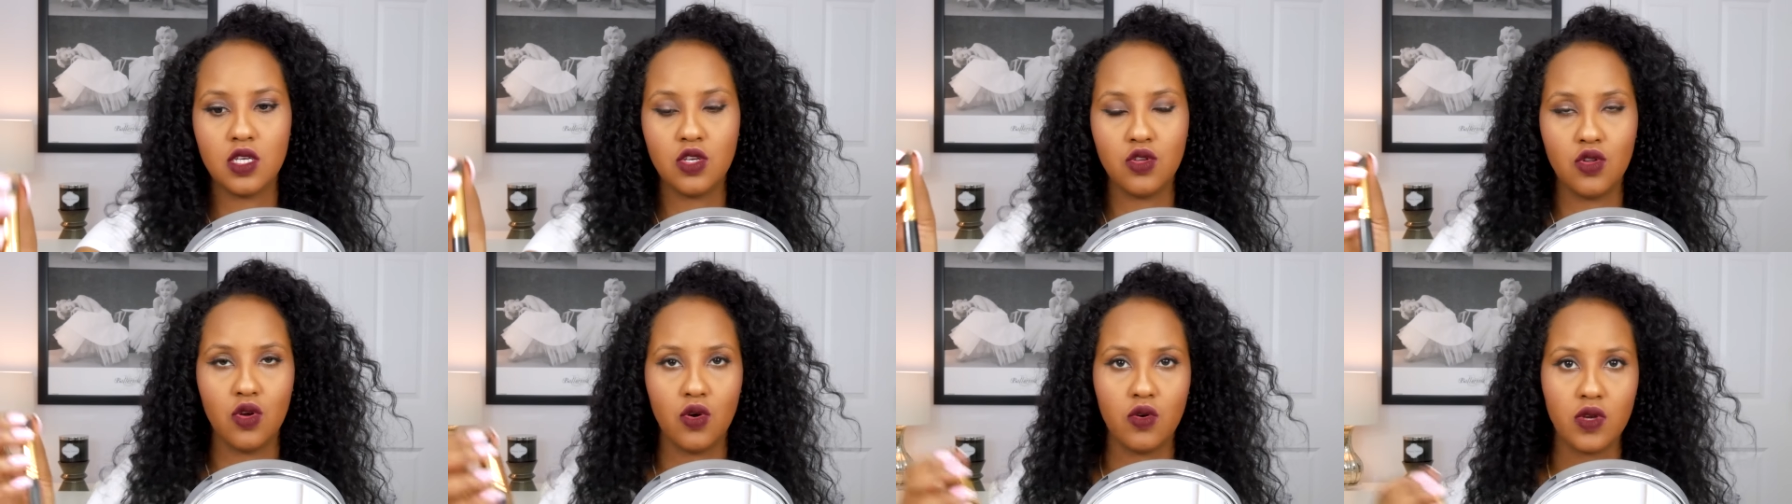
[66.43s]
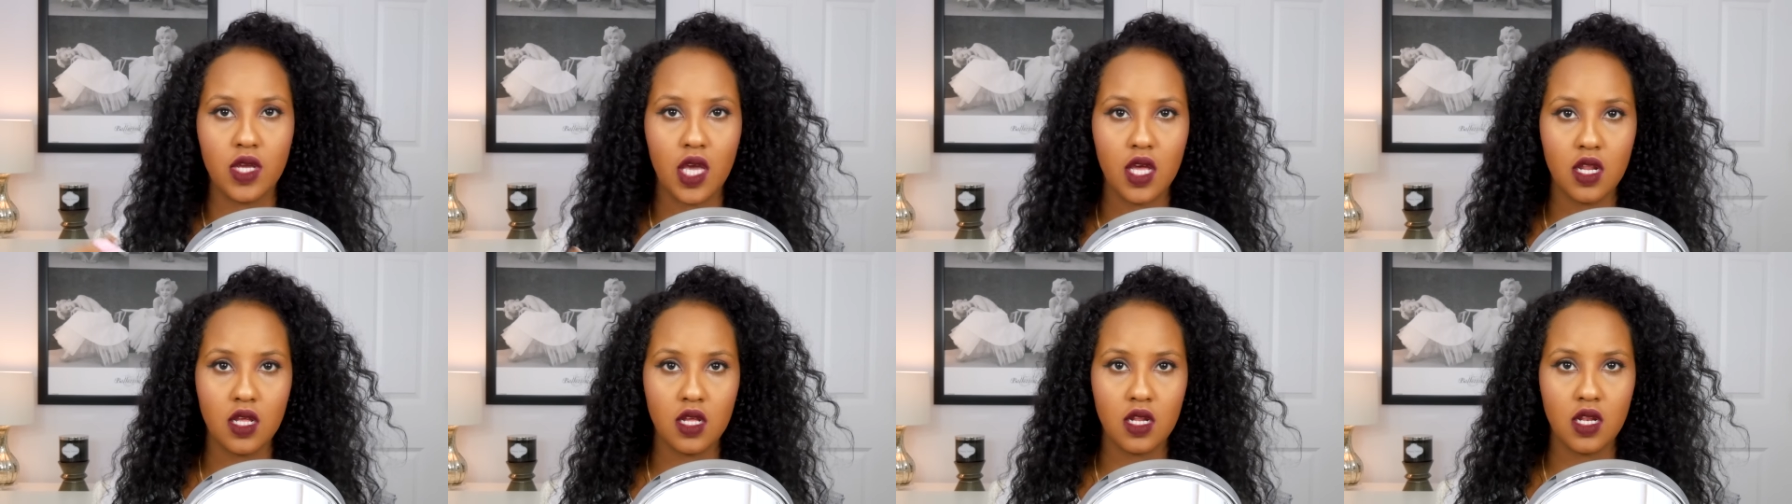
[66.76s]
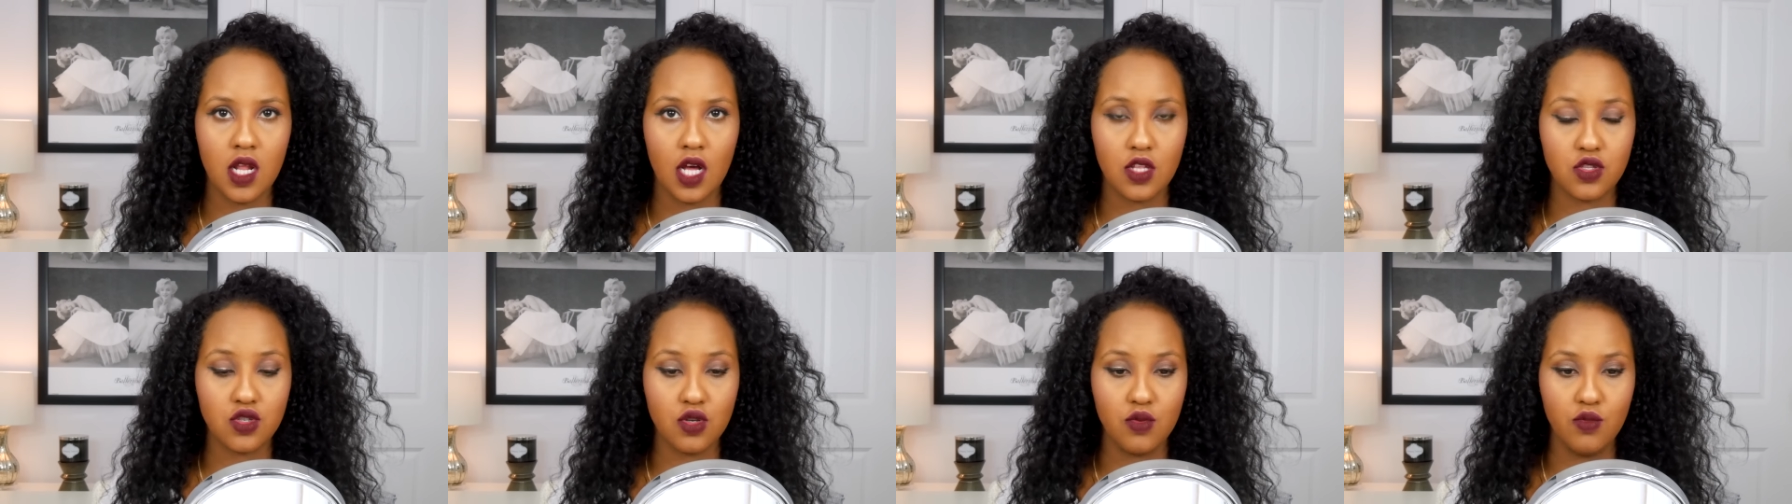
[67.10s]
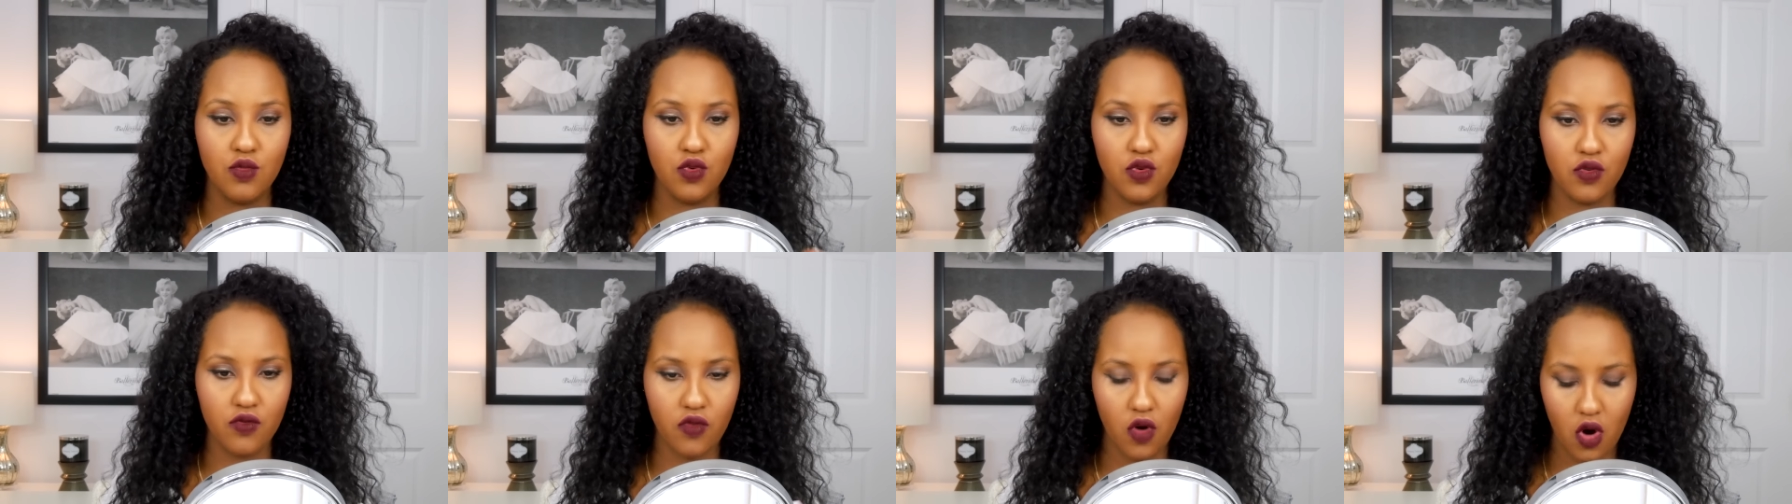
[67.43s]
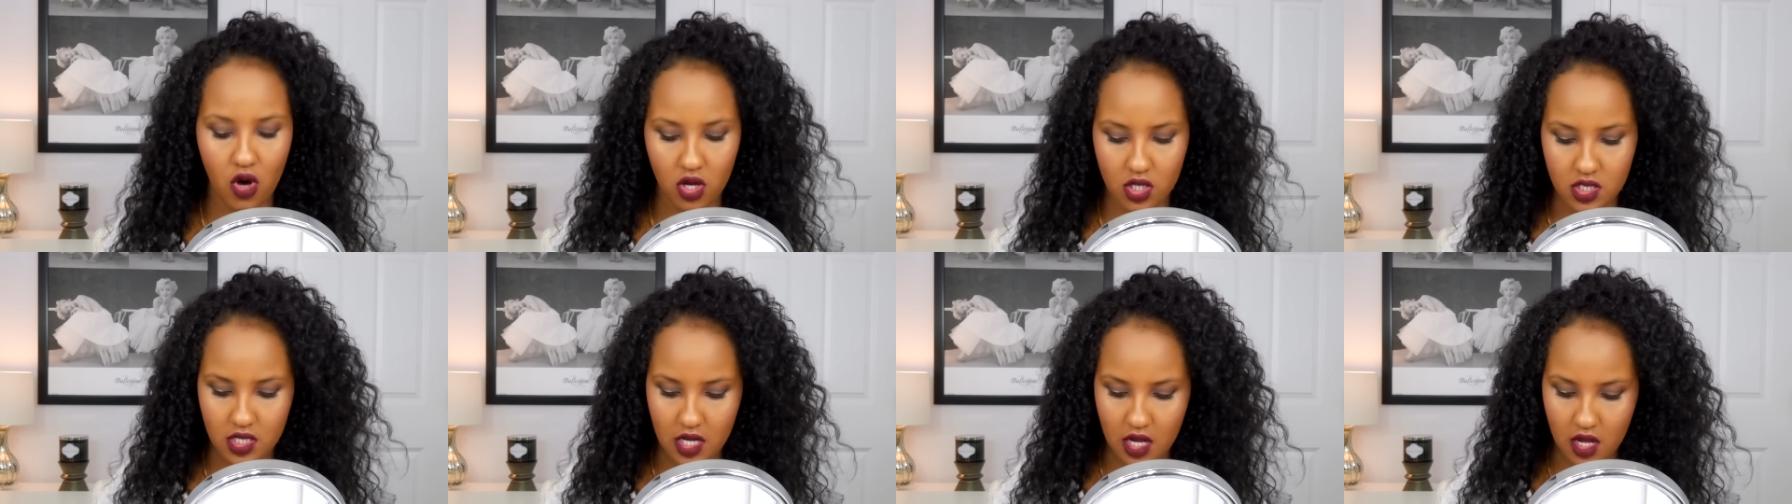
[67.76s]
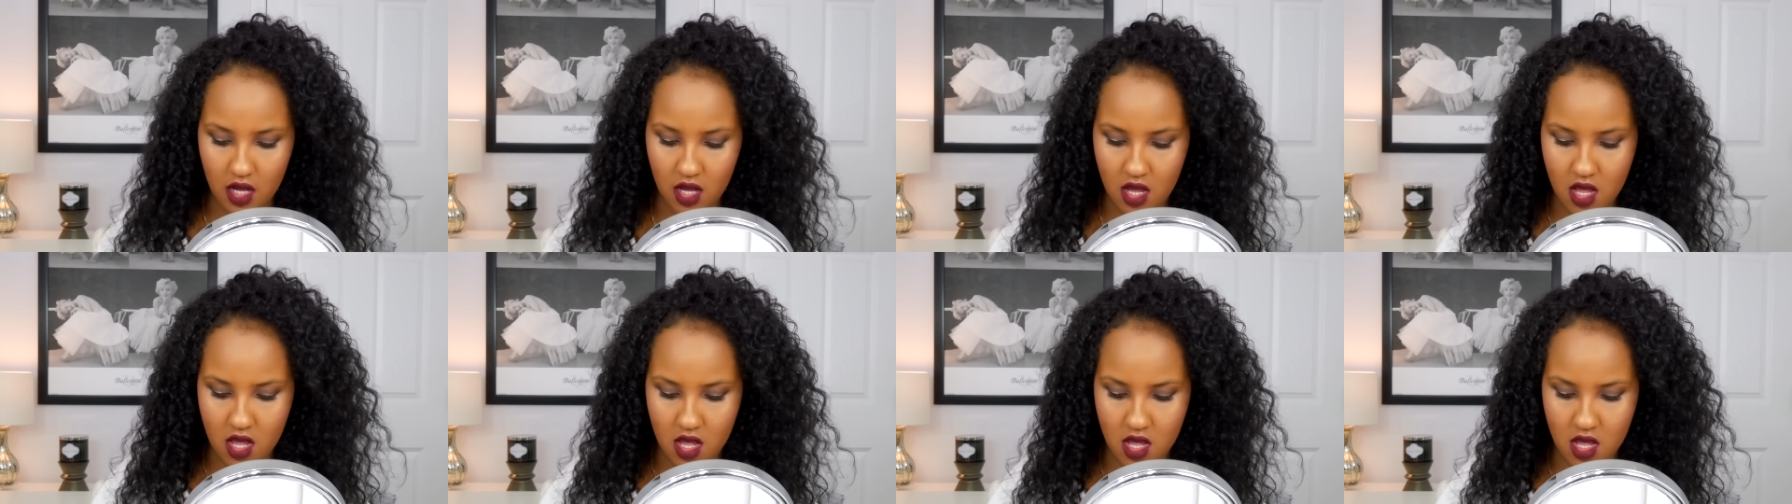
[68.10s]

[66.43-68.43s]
you know, get it not to move all day.